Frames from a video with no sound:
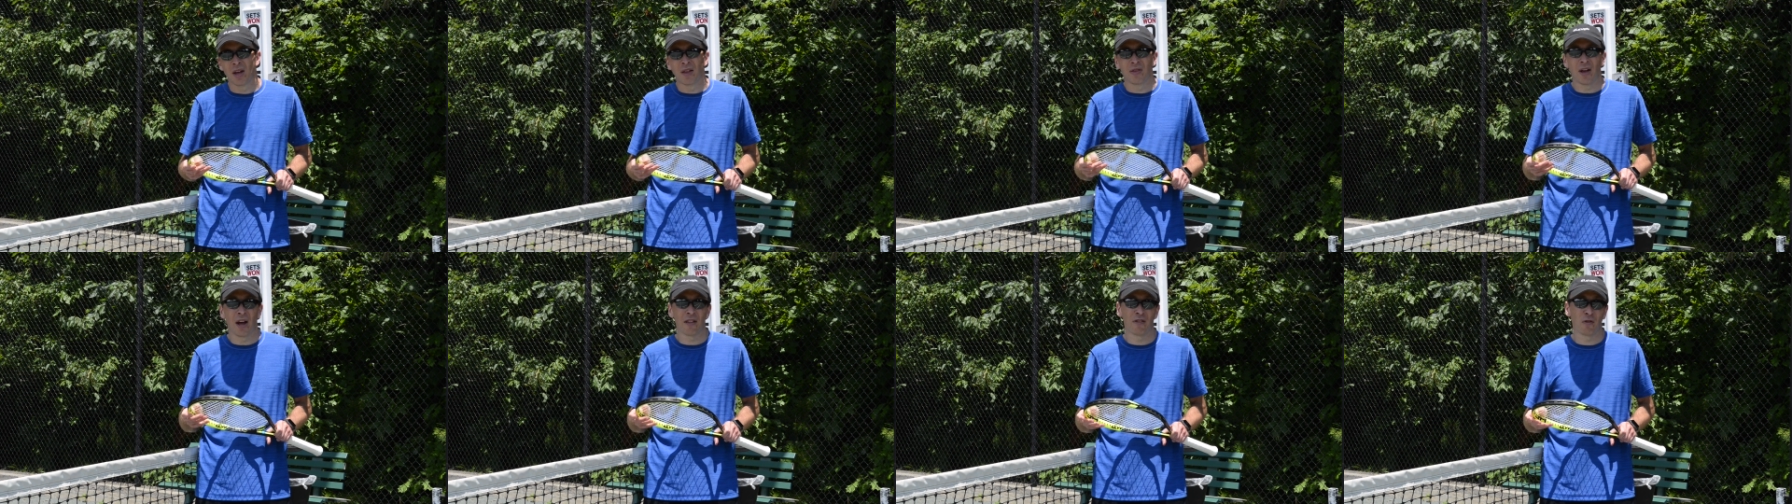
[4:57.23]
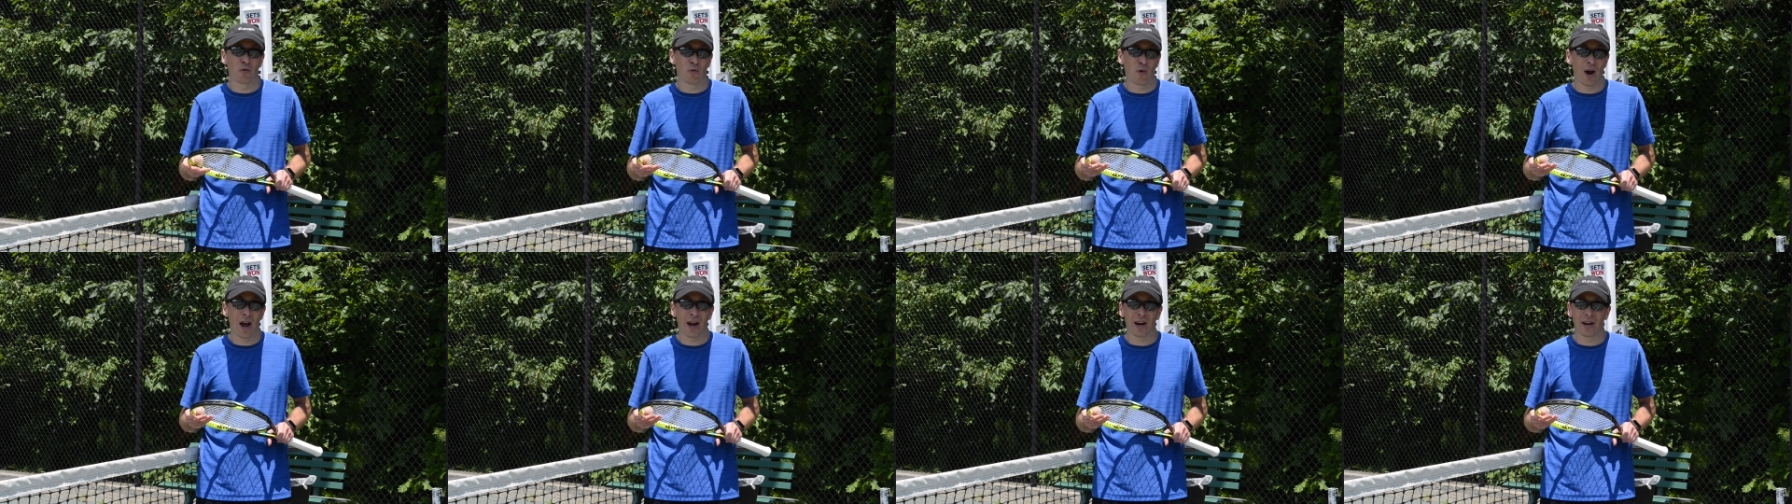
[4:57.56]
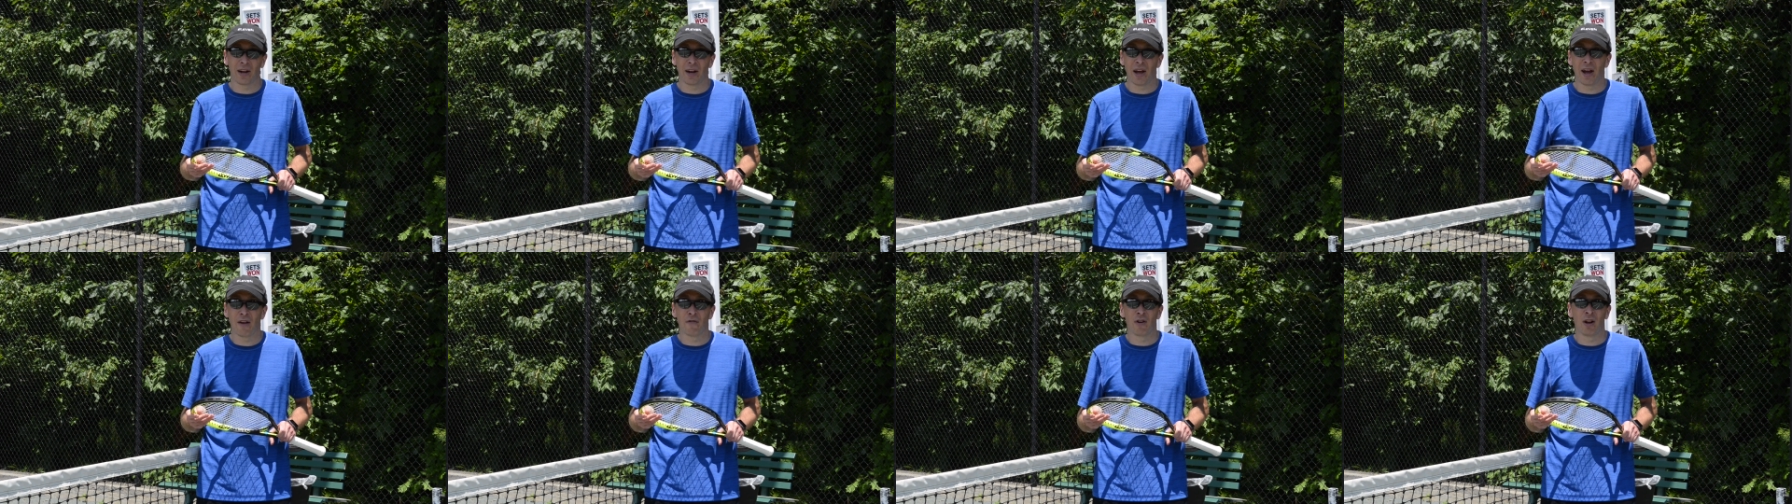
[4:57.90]
That's a
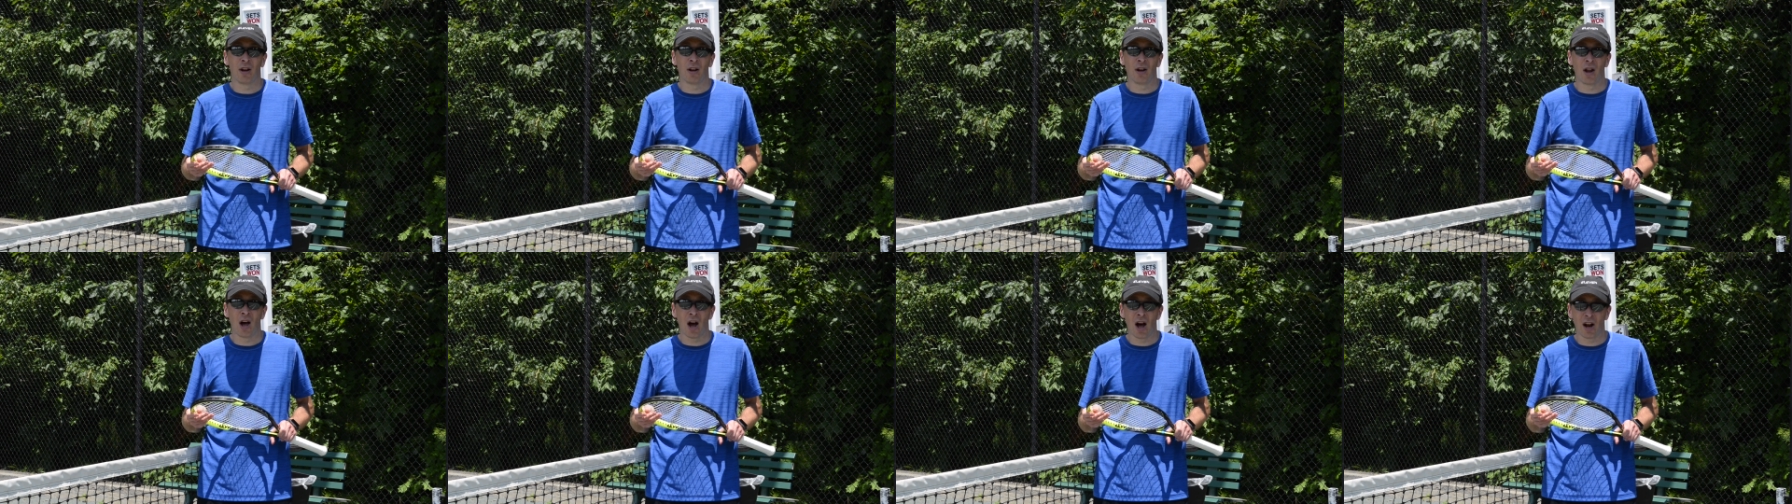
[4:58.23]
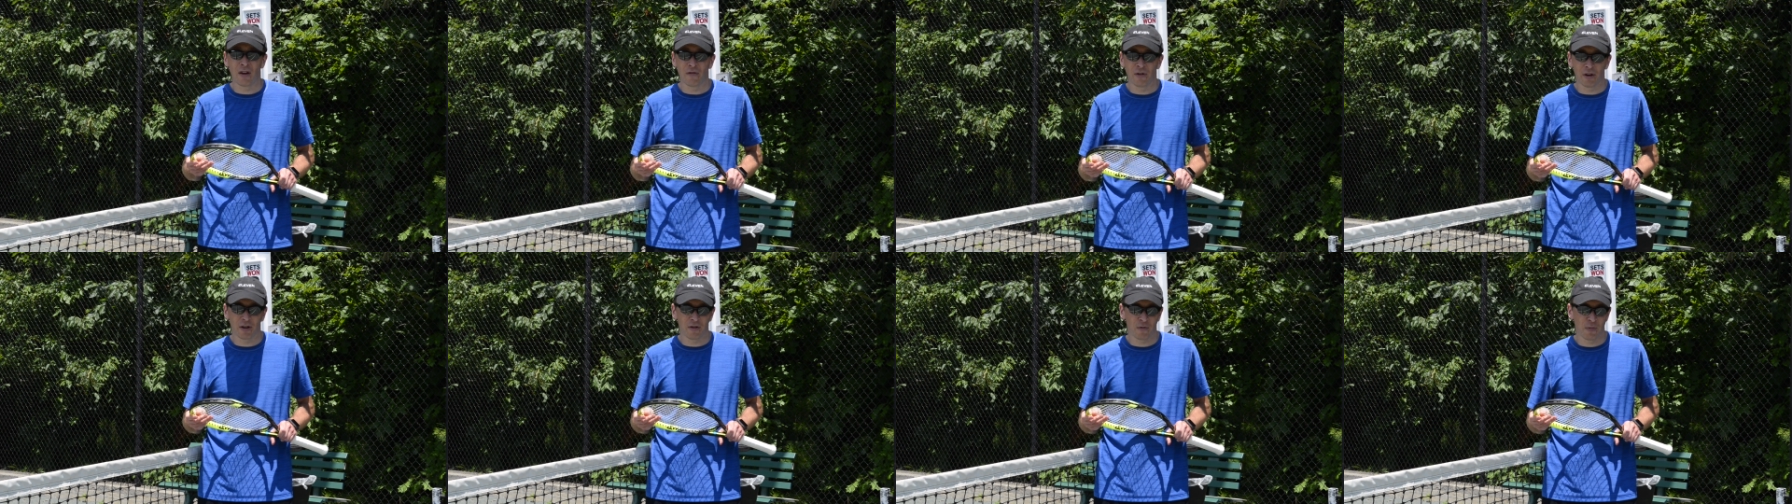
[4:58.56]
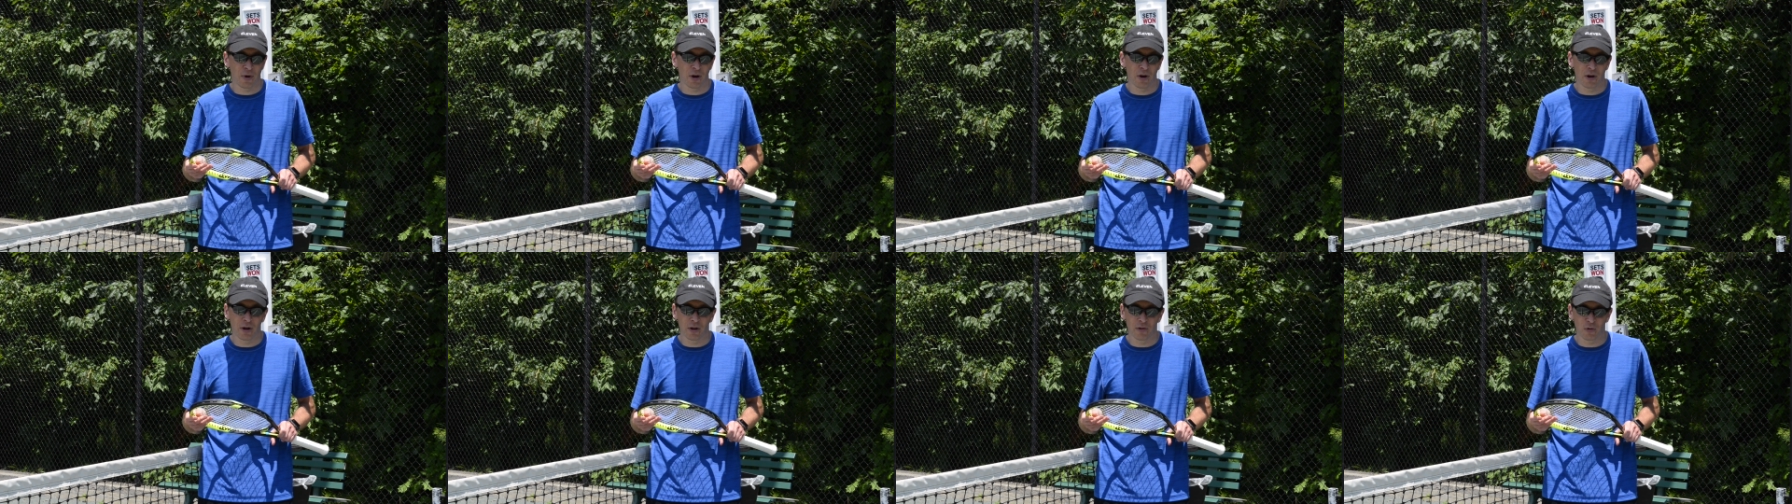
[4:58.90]
racket I have a lot of
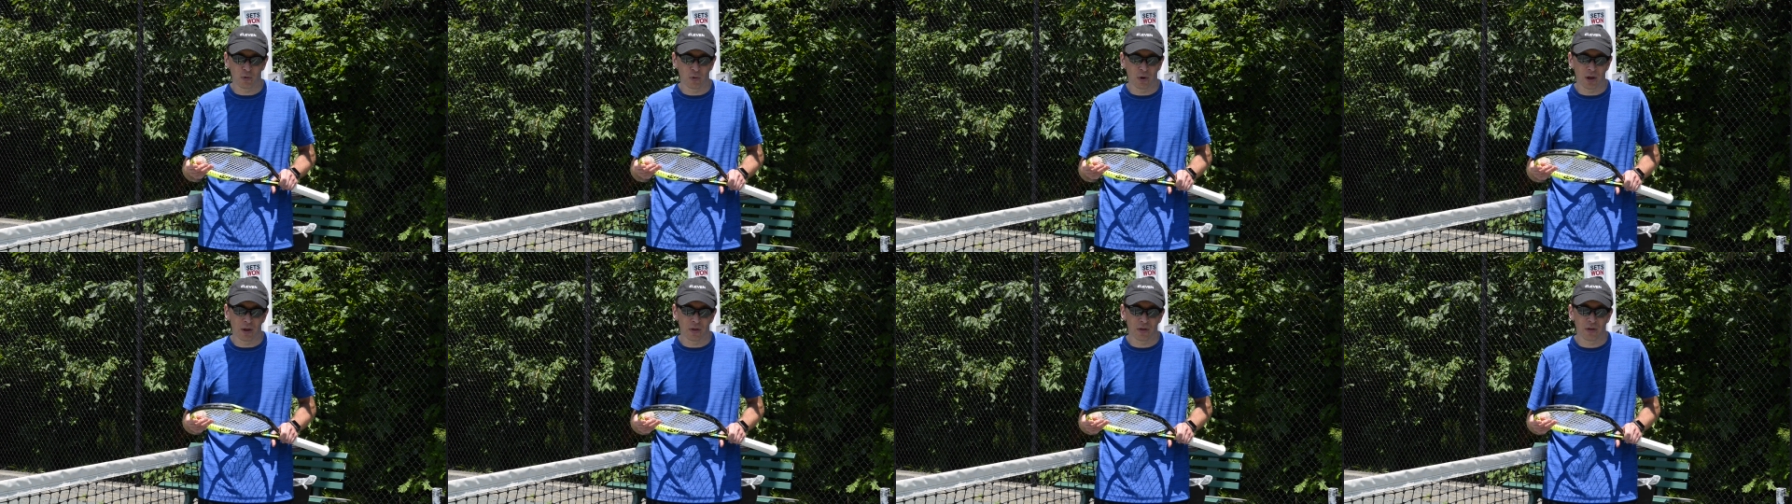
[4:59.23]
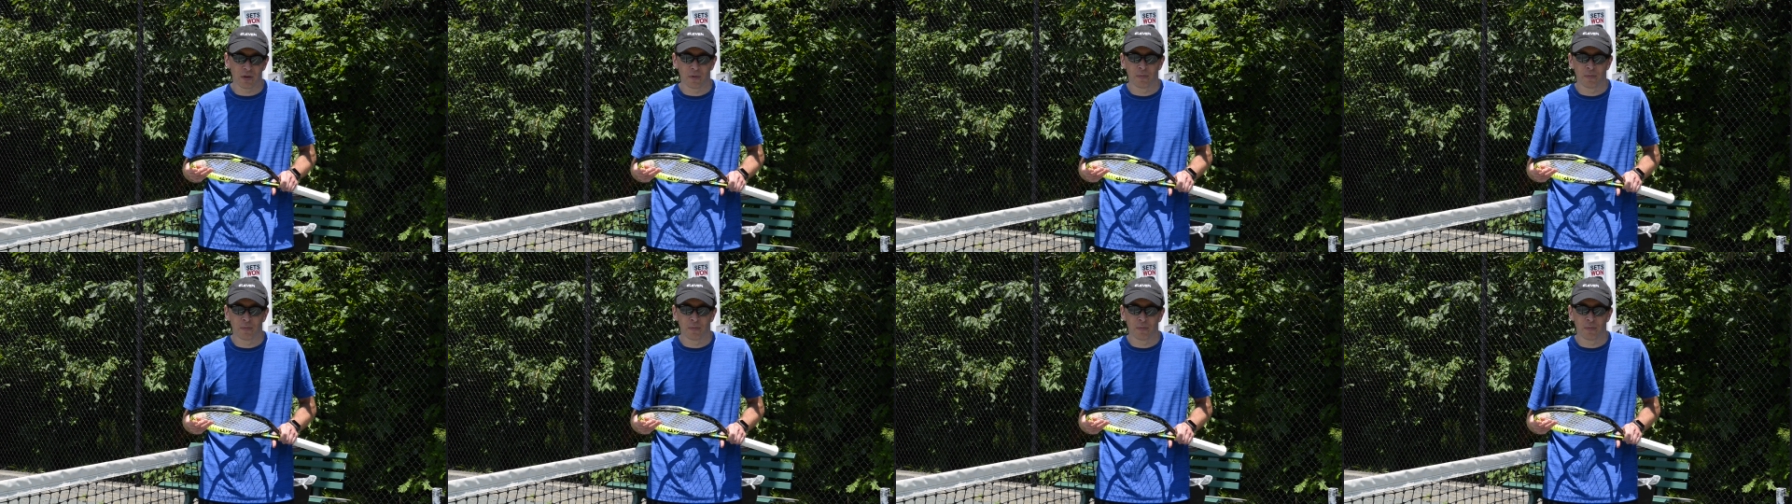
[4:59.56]
experience with.